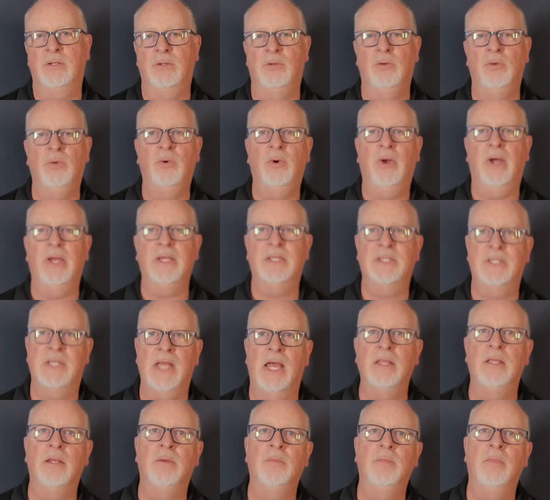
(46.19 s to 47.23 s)
to
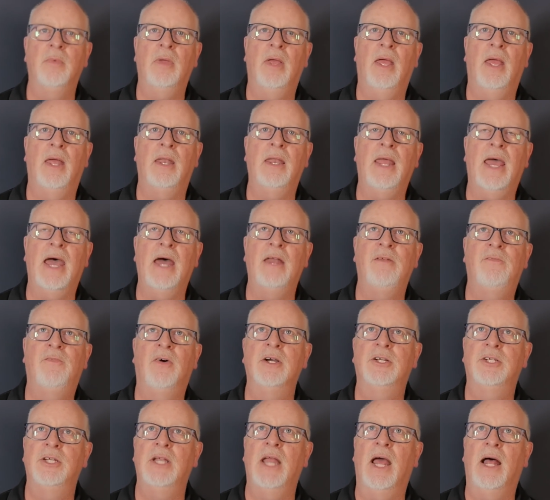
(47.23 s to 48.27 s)
extend them and add
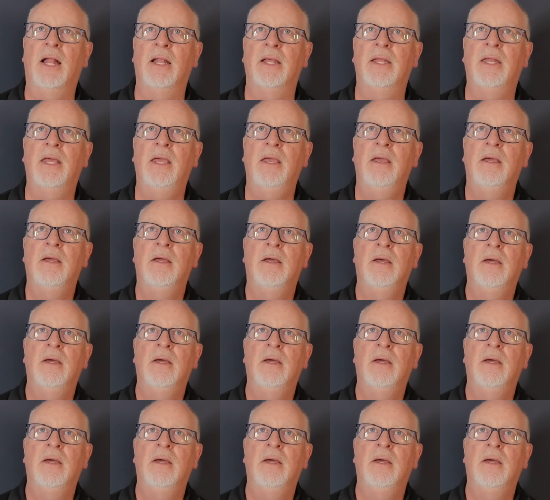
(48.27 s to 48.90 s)
functionality.